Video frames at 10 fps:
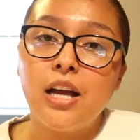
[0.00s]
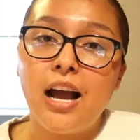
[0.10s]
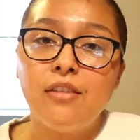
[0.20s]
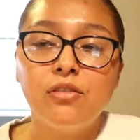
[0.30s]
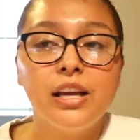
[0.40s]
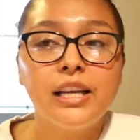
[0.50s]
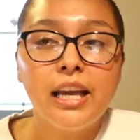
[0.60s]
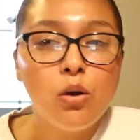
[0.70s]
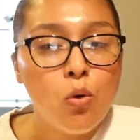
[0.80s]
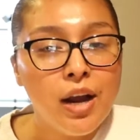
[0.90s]
have like
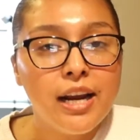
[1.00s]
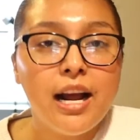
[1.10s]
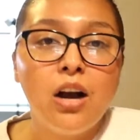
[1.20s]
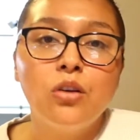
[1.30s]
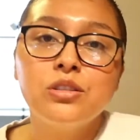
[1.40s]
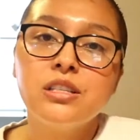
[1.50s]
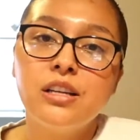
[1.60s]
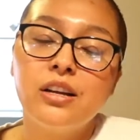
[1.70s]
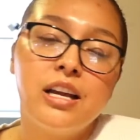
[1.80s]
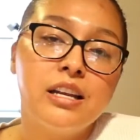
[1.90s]
a quiet house
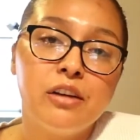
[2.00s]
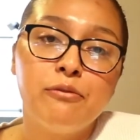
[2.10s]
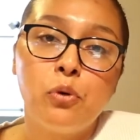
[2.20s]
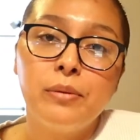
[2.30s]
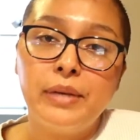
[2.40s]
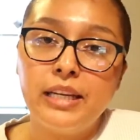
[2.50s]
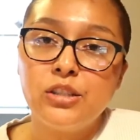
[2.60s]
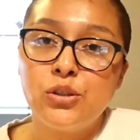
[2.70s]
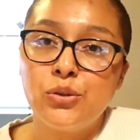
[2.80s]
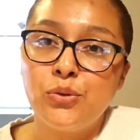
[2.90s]
and enough for
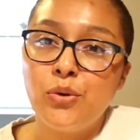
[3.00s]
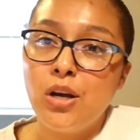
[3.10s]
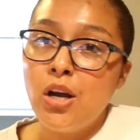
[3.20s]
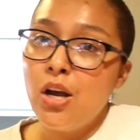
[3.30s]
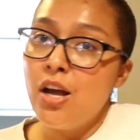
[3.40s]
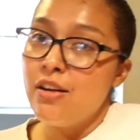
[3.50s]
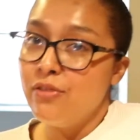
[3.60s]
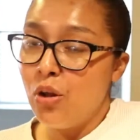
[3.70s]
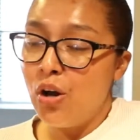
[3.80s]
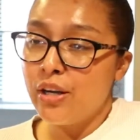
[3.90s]
me to
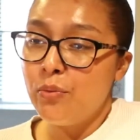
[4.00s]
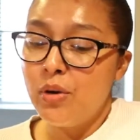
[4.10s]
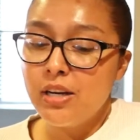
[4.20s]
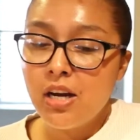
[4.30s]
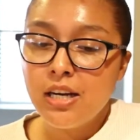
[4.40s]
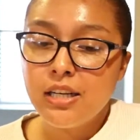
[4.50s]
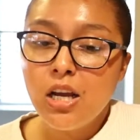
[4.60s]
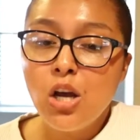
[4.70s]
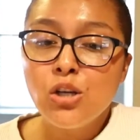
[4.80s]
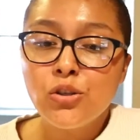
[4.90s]
vlog and
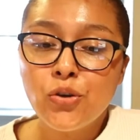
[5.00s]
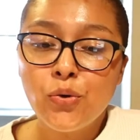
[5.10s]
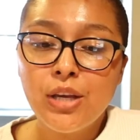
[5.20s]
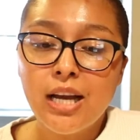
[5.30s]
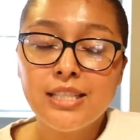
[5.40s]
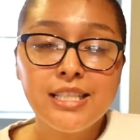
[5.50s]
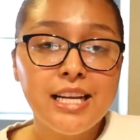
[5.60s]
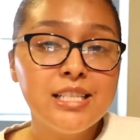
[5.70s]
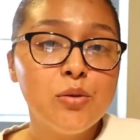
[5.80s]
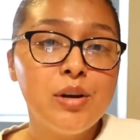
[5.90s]
whatnot. So yeah,
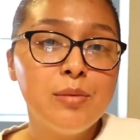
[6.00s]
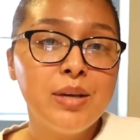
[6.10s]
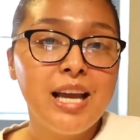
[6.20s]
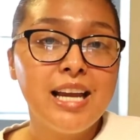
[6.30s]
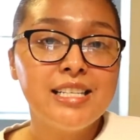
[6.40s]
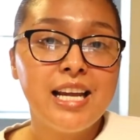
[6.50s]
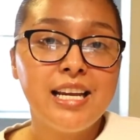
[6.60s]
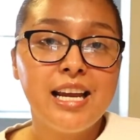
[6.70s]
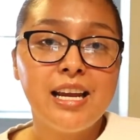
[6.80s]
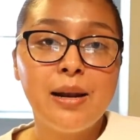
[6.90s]
today is going to be a
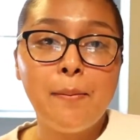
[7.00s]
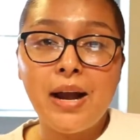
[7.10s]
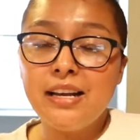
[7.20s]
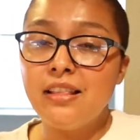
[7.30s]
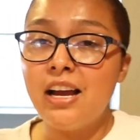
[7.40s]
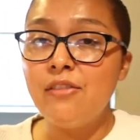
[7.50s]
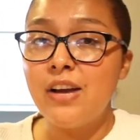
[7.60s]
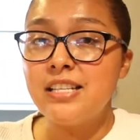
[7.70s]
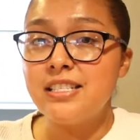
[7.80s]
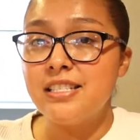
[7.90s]
day in my life
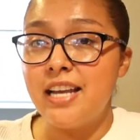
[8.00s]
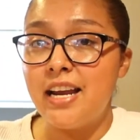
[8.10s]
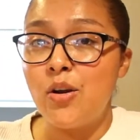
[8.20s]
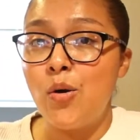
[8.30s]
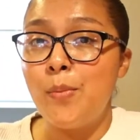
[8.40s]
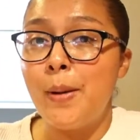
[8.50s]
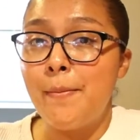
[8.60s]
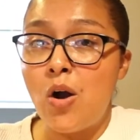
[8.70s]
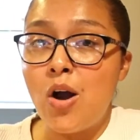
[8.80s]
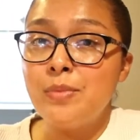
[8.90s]
as a stay-at-home
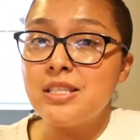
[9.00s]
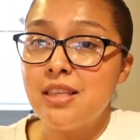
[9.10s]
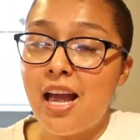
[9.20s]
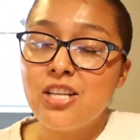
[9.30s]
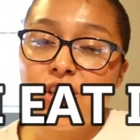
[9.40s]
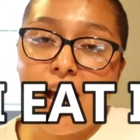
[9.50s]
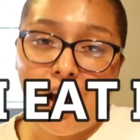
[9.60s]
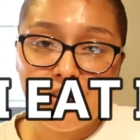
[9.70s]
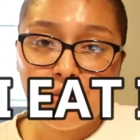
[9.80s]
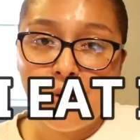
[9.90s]
mom slash
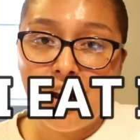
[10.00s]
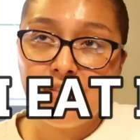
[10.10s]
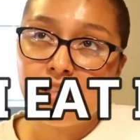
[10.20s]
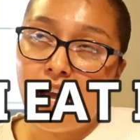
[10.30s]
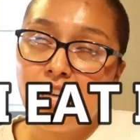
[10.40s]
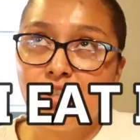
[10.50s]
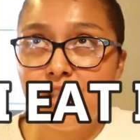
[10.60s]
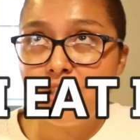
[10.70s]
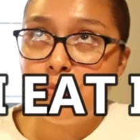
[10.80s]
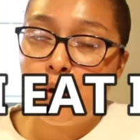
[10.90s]
housewife
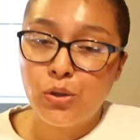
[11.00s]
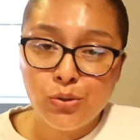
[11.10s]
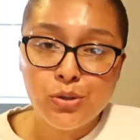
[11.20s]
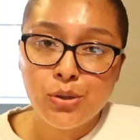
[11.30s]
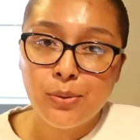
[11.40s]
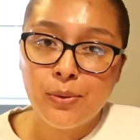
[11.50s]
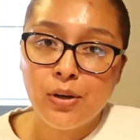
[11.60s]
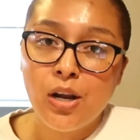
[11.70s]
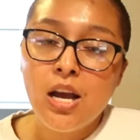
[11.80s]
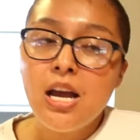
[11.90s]
slash small
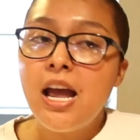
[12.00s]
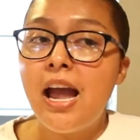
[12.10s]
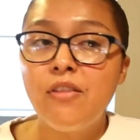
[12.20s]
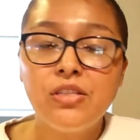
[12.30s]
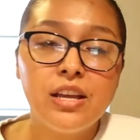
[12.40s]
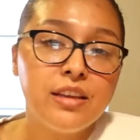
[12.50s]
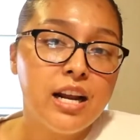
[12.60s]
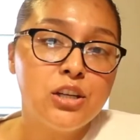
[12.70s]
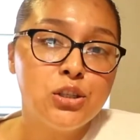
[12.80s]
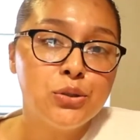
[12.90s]
YouTuber. Everything
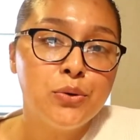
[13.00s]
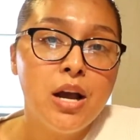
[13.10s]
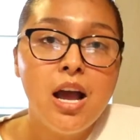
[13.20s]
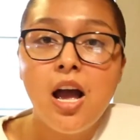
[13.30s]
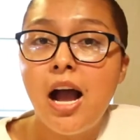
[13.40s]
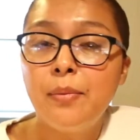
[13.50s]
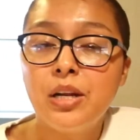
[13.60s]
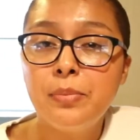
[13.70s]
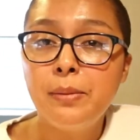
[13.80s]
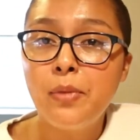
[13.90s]
that I do, I'm
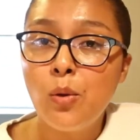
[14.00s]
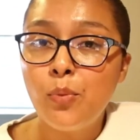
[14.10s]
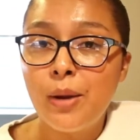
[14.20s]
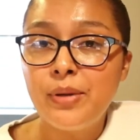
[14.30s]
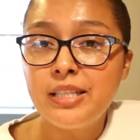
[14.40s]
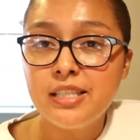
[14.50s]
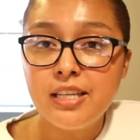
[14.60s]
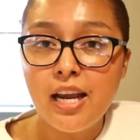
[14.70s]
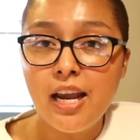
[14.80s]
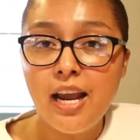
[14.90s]
gonna be meal prepping
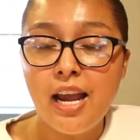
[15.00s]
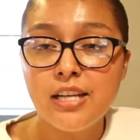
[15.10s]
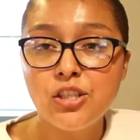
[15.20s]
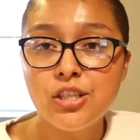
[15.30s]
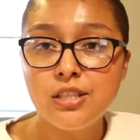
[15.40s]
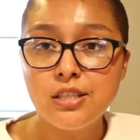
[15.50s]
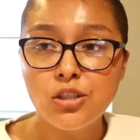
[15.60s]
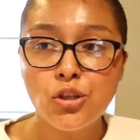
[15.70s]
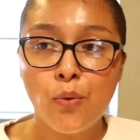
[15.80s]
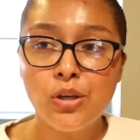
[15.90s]
today and
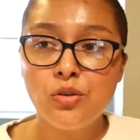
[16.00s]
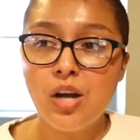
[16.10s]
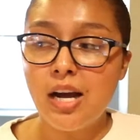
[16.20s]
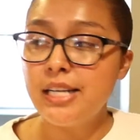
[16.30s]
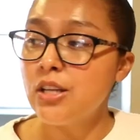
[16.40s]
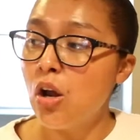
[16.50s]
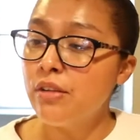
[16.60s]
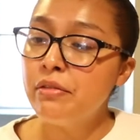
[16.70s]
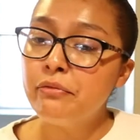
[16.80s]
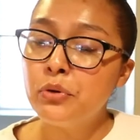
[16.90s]
just showing you guys
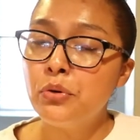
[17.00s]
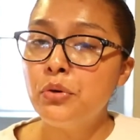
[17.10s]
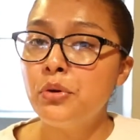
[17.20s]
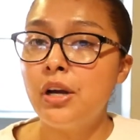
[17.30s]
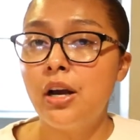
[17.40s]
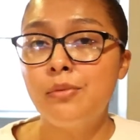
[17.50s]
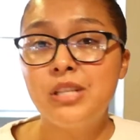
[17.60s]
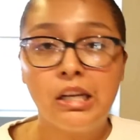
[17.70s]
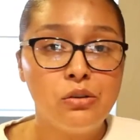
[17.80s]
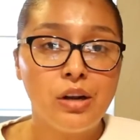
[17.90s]
all of the food,
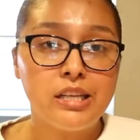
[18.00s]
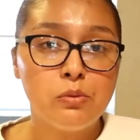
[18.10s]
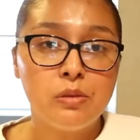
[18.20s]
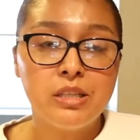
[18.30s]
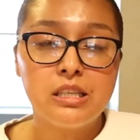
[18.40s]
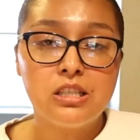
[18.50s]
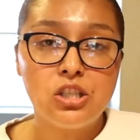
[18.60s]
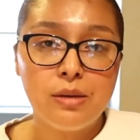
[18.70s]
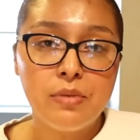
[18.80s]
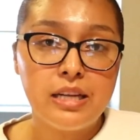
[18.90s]
taking you guys with me to the
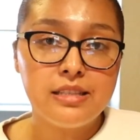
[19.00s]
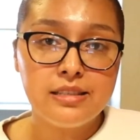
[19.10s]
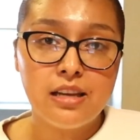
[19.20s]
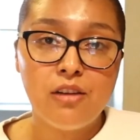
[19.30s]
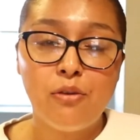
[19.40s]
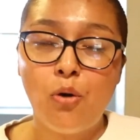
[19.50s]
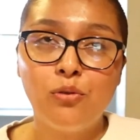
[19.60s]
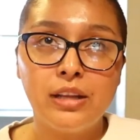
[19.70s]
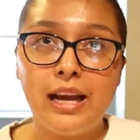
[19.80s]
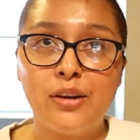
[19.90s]
gym and stuff.
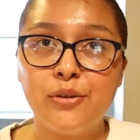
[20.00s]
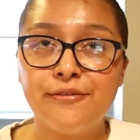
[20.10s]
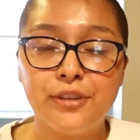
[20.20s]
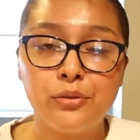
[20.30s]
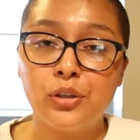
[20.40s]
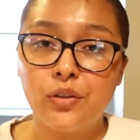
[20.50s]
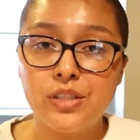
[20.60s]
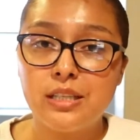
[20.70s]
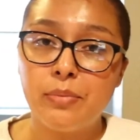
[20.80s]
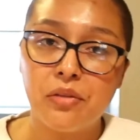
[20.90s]
Hopefully I don't feel
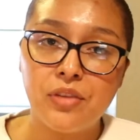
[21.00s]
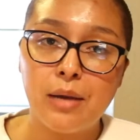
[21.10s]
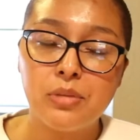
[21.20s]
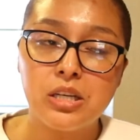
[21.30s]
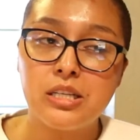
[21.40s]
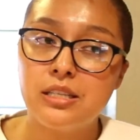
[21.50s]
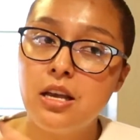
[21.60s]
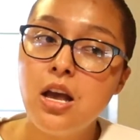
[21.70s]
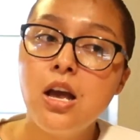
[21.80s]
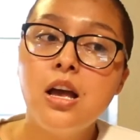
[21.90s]
nervous about that,
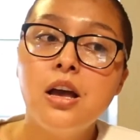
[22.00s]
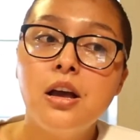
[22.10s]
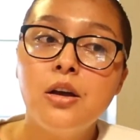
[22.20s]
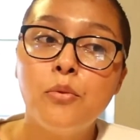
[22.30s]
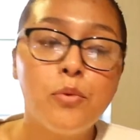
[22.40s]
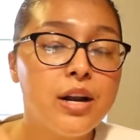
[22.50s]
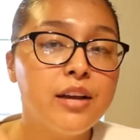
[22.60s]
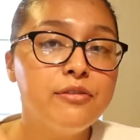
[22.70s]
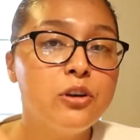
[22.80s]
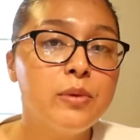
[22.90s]
because when
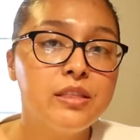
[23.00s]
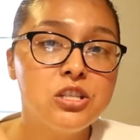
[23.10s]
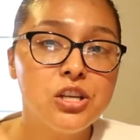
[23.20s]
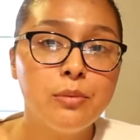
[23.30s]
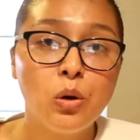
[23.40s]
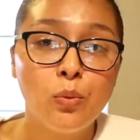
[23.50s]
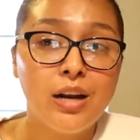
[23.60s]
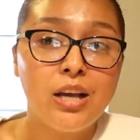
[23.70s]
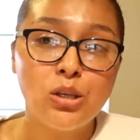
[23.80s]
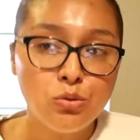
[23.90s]
I film at the gym, or
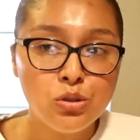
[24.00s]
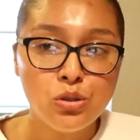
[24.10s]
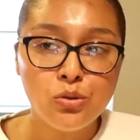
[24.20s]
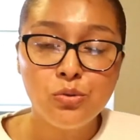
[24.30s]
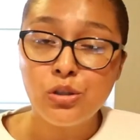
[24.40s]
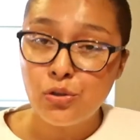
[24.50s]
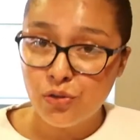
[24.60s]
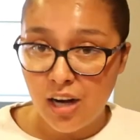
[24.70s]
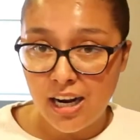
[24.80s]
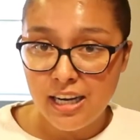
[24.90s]
when I used to
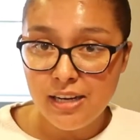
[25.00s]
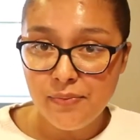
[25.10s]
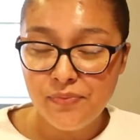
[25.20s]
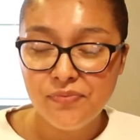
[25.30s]
try,